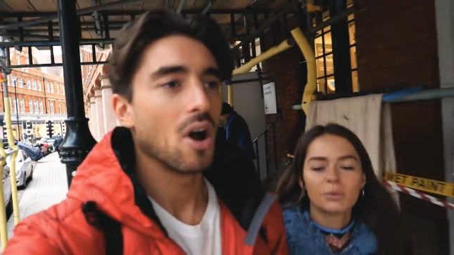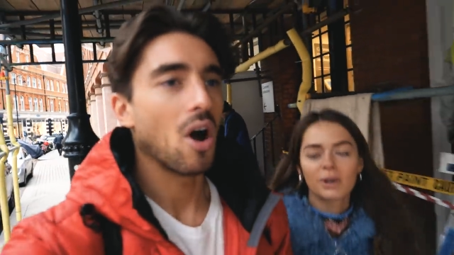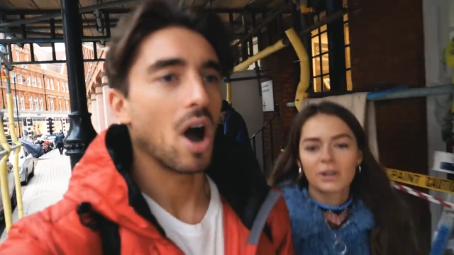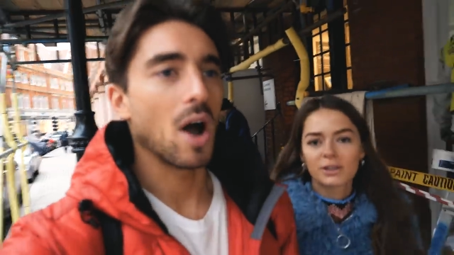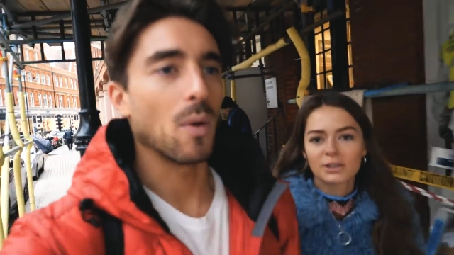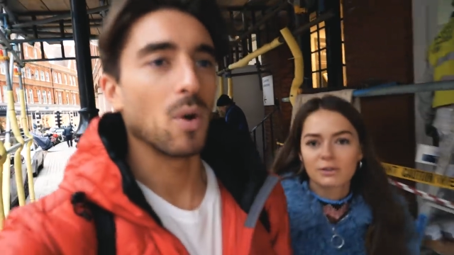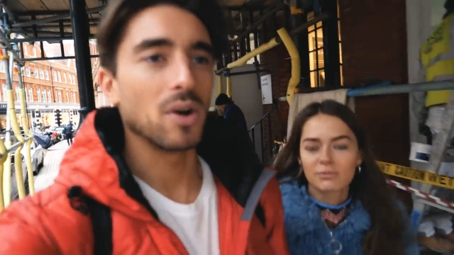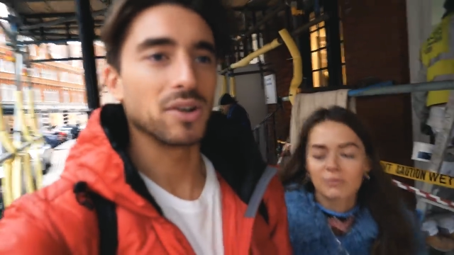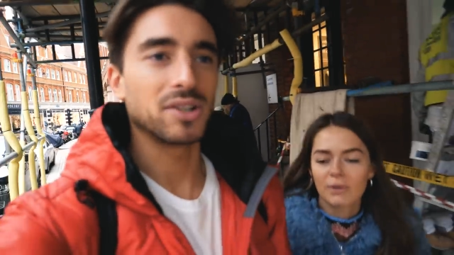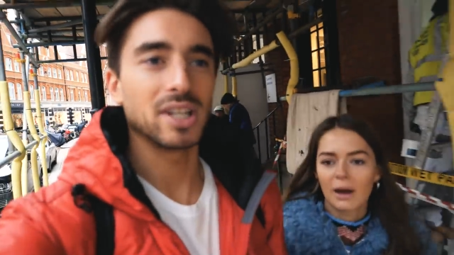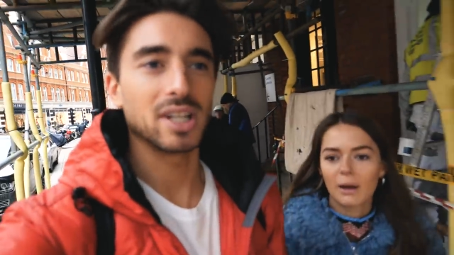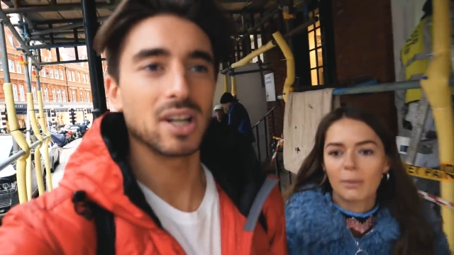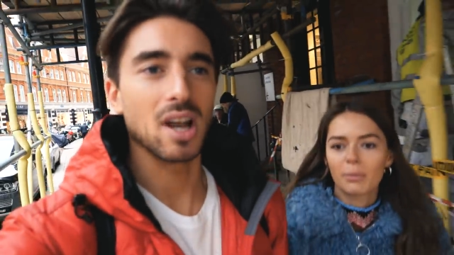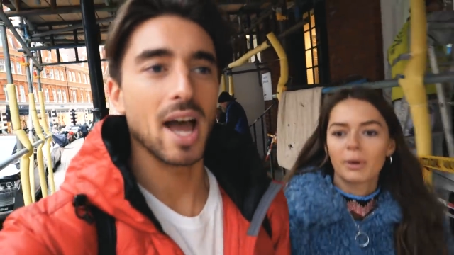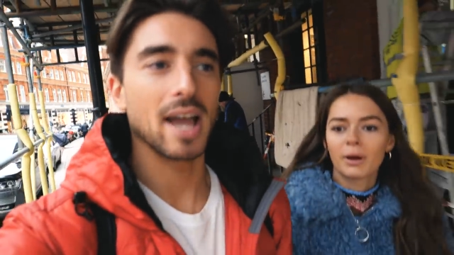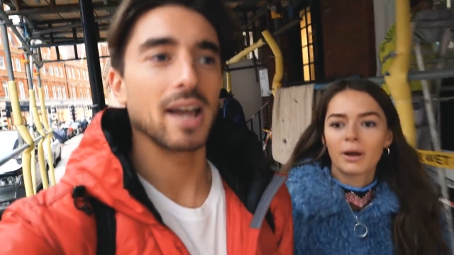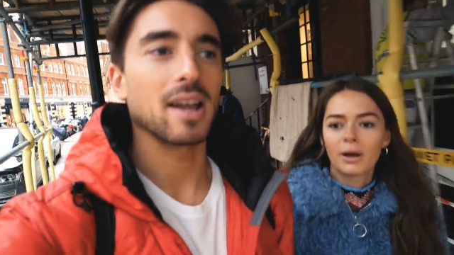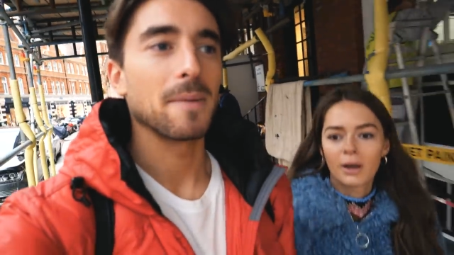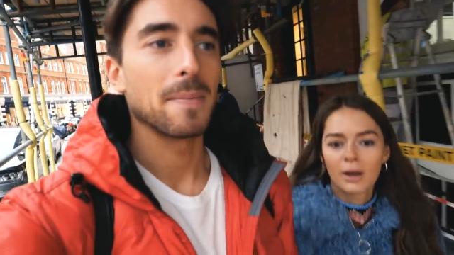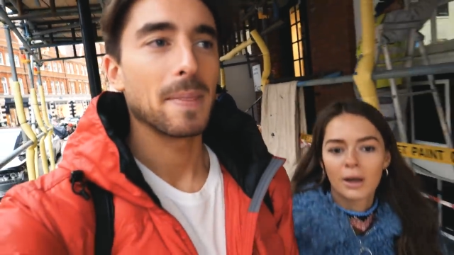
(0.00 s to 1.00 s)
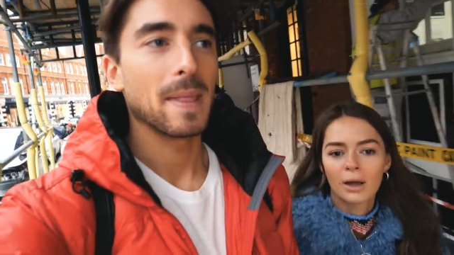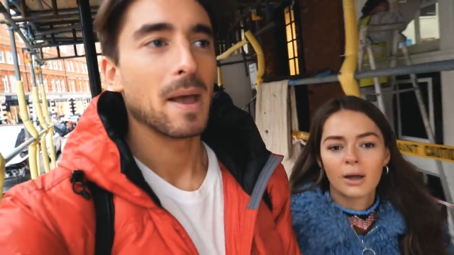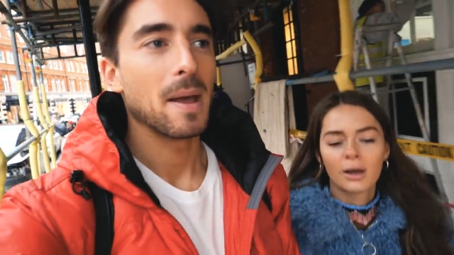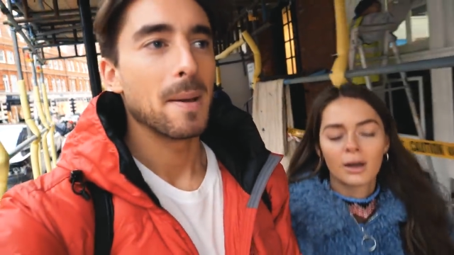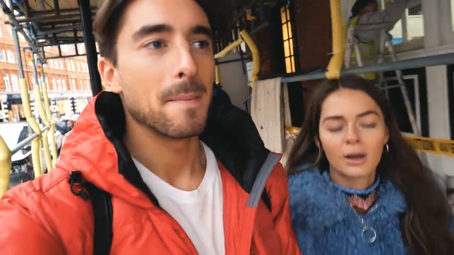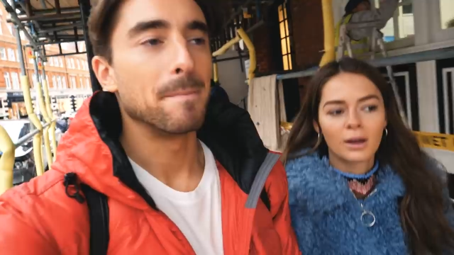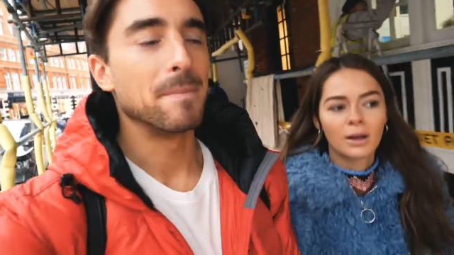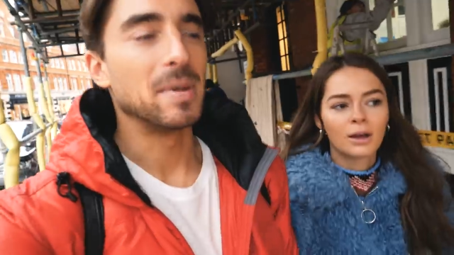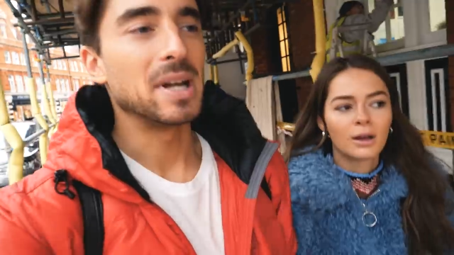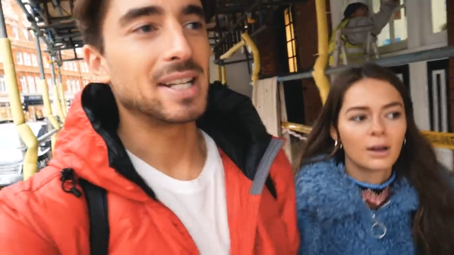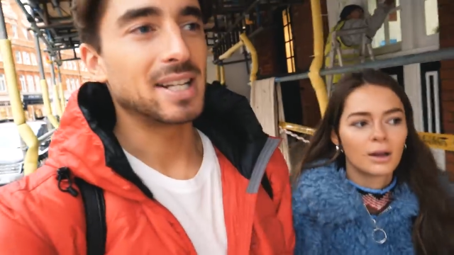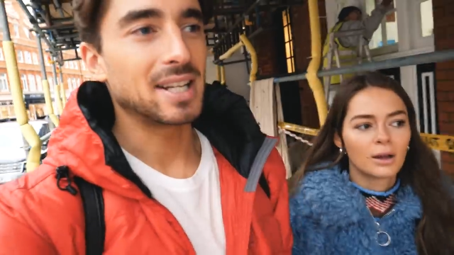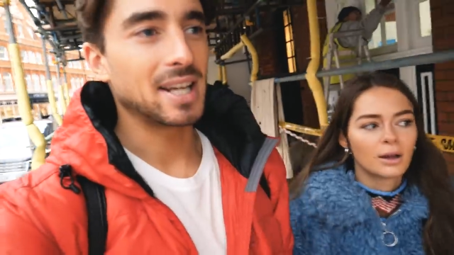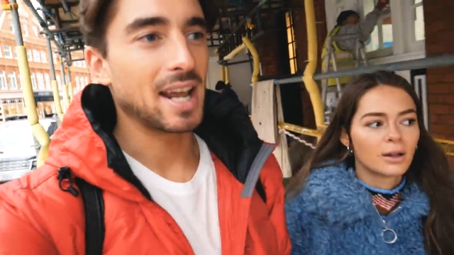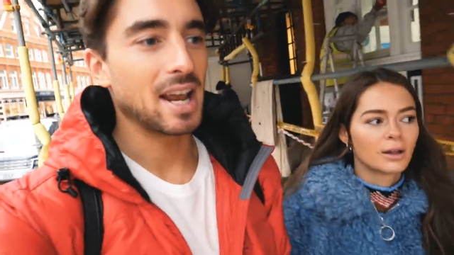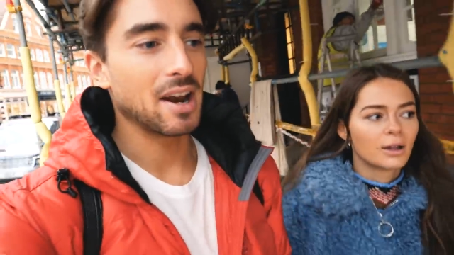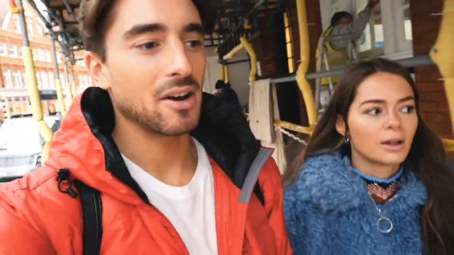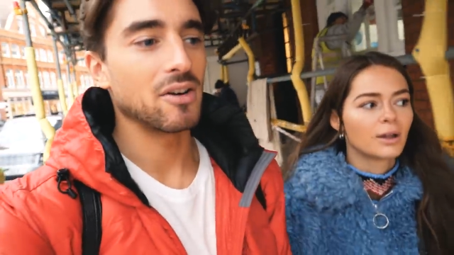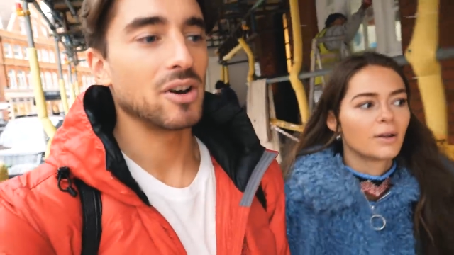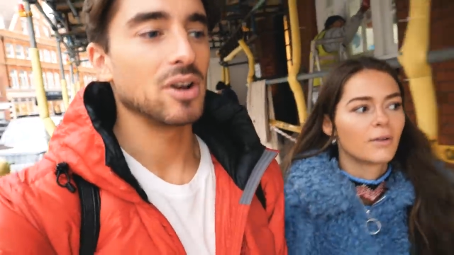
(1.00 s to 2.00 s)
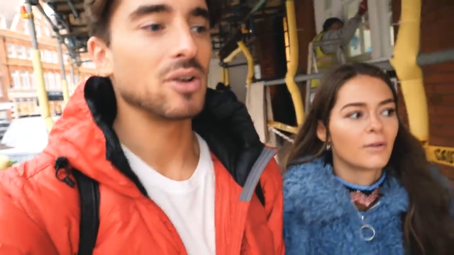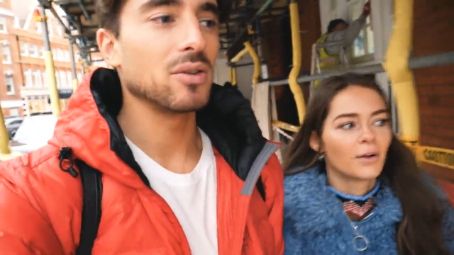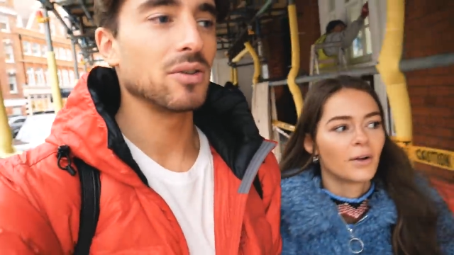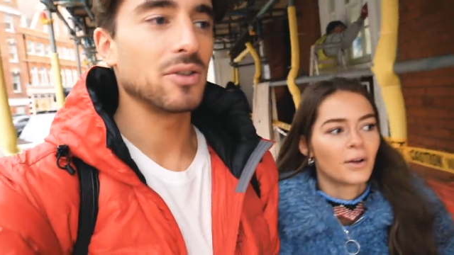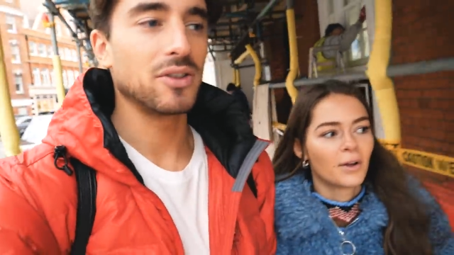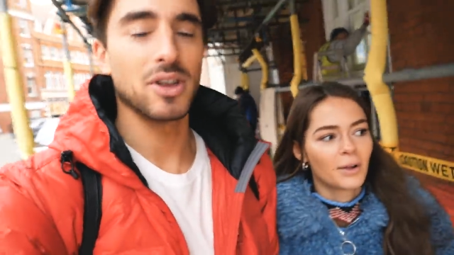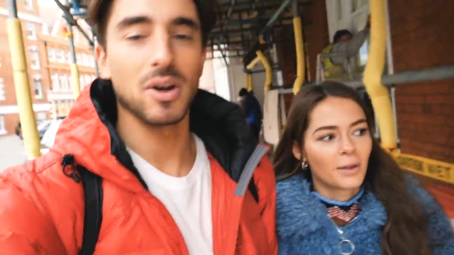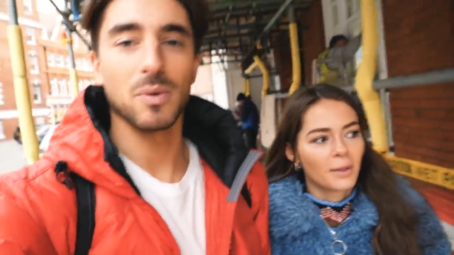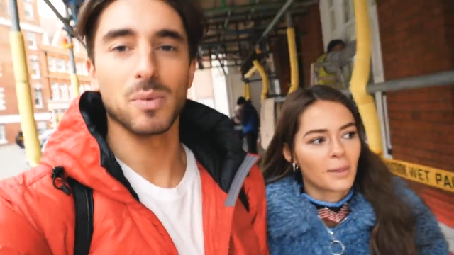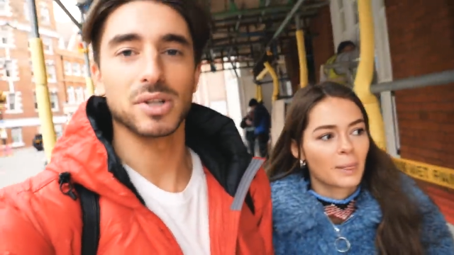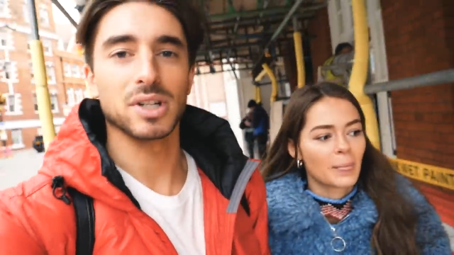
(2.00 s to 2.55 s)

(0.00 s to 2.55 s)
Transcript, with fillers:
Speaker 1: I wanted like material that